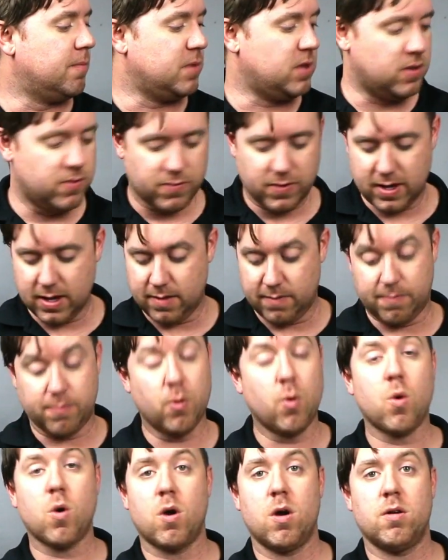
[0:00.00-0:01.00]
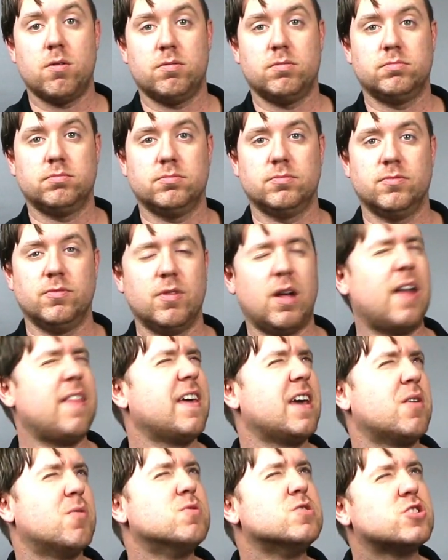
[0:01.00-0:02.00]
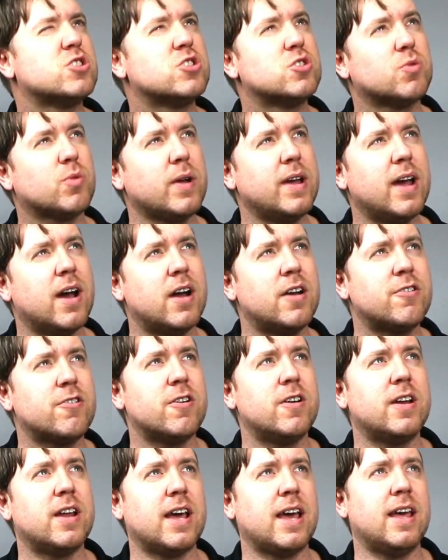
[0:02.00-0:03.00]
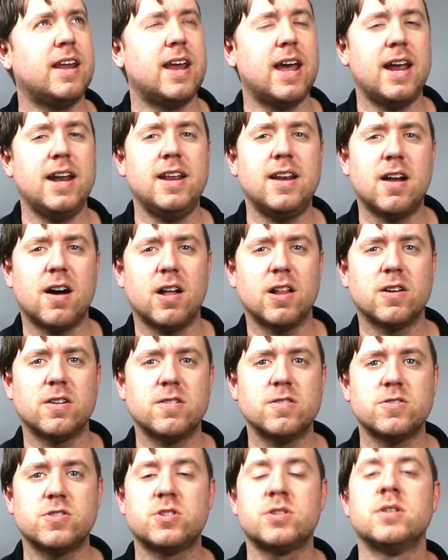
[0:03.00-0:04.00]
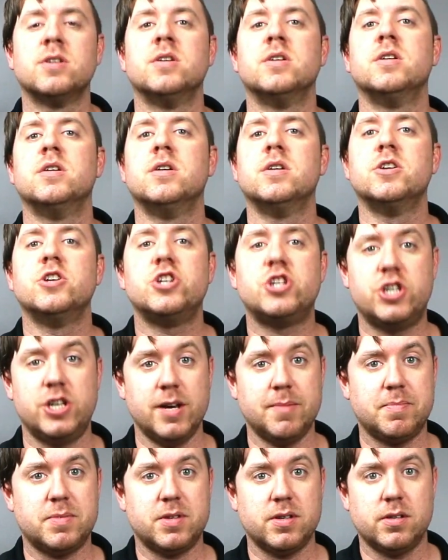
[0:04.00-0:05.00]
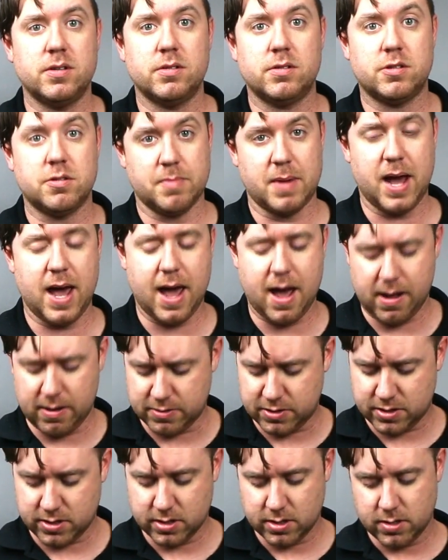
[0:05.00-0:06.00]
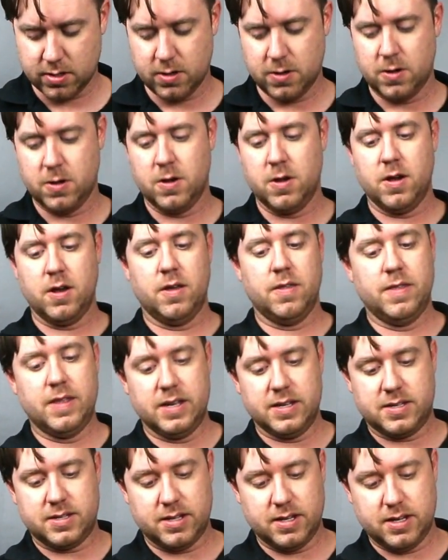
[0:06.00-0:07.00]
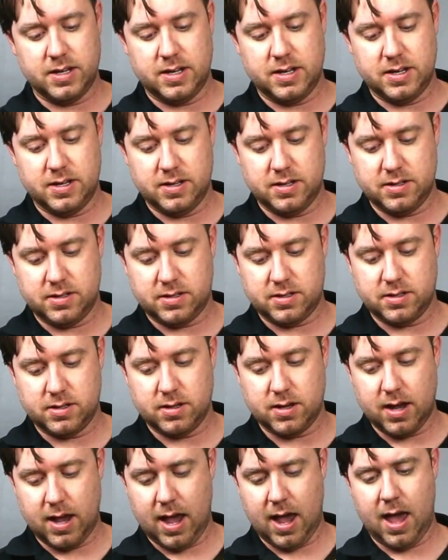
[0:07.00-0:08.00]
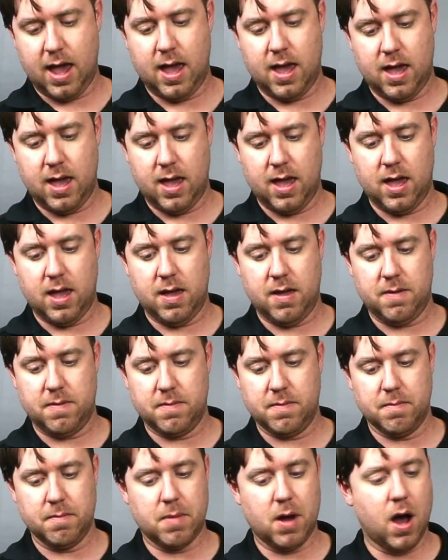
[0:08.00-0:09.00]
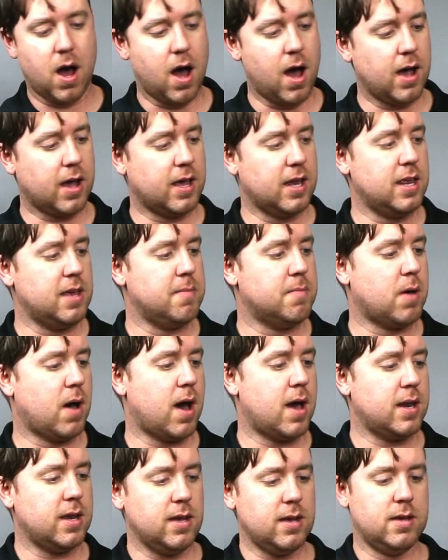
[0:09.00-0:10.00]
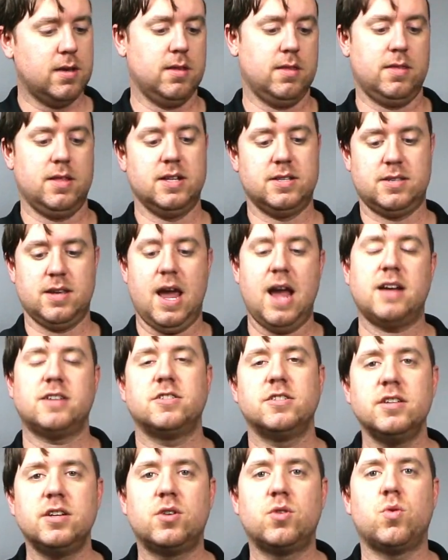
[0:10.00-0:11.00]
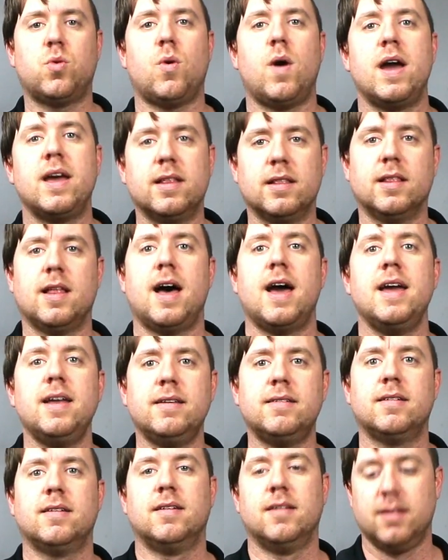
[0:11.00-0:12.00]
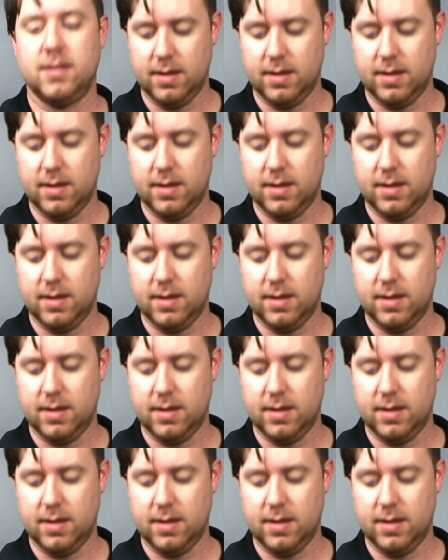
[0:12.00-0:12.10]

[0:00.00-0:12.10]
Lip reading: You get for, I think it was $380 shipped to my house. This is a mahogany body that's actually quite light.